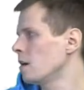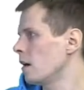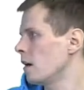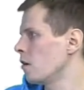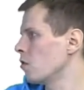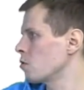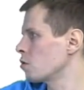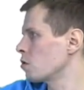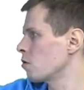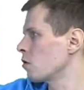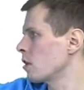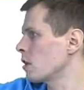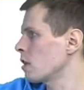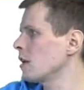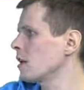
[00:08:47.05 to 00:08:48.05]
and also the
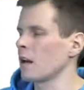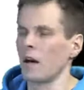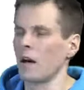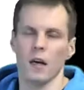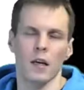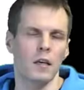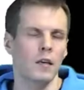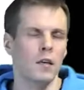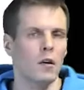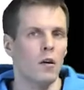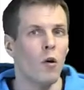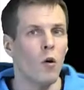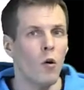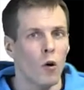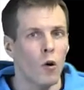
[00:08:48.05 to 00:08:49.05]
TLI
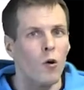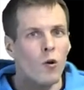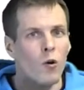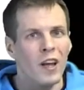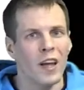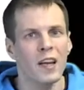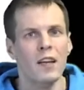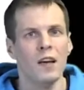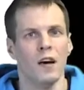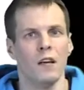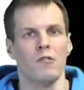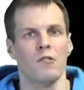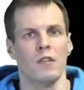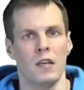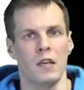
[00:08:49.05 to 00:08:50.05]
or any
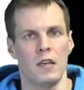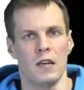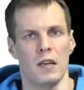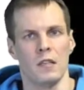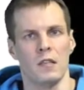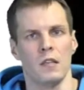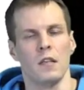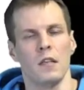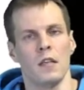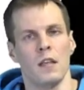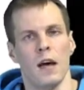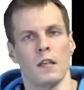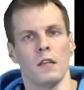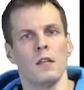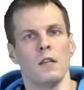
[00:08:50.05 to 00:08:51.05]
other index
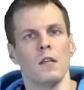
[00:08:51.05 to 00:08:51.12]
that